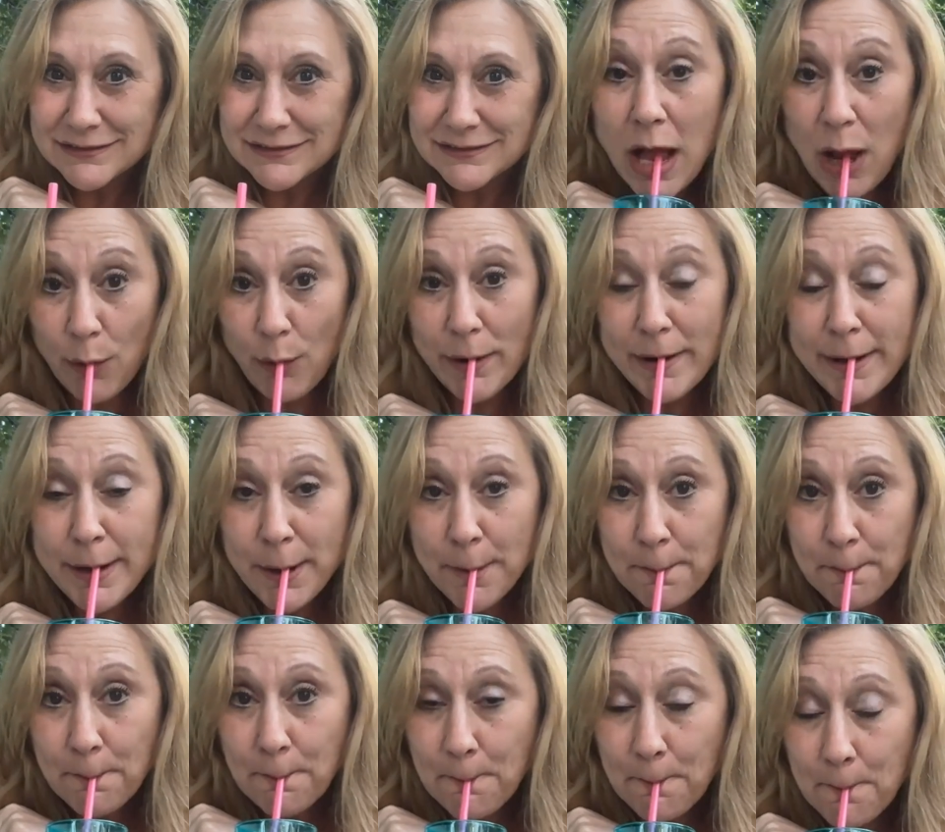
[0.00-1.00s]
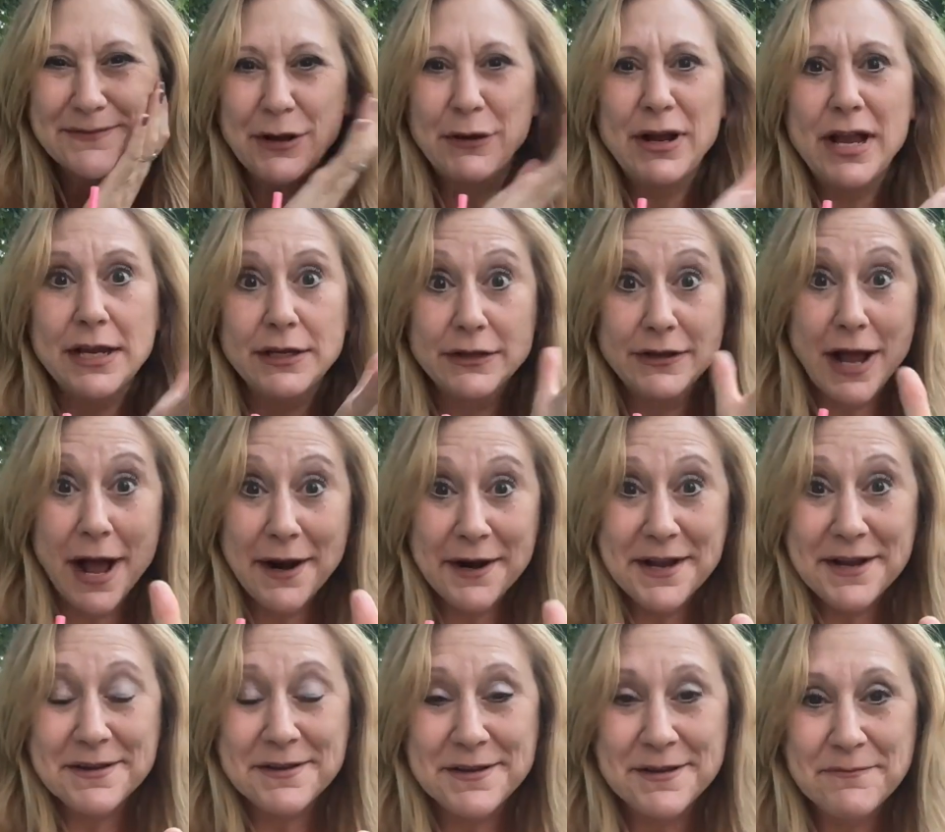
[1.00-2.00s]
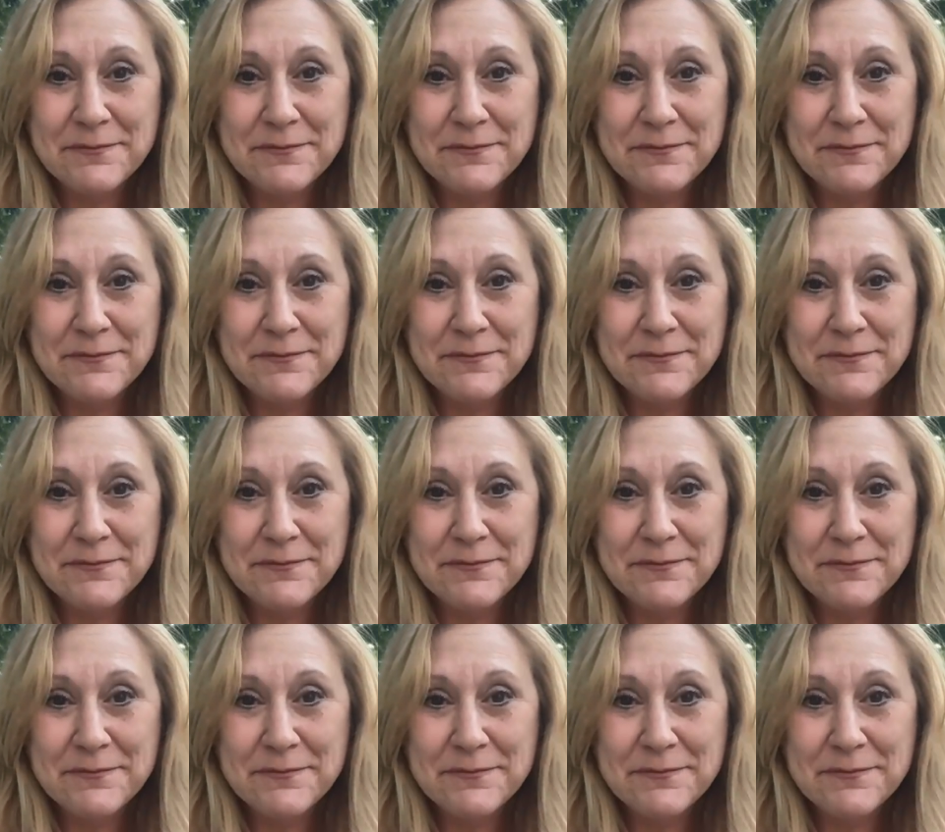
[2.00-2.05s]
I'll wait. Okay, you got it?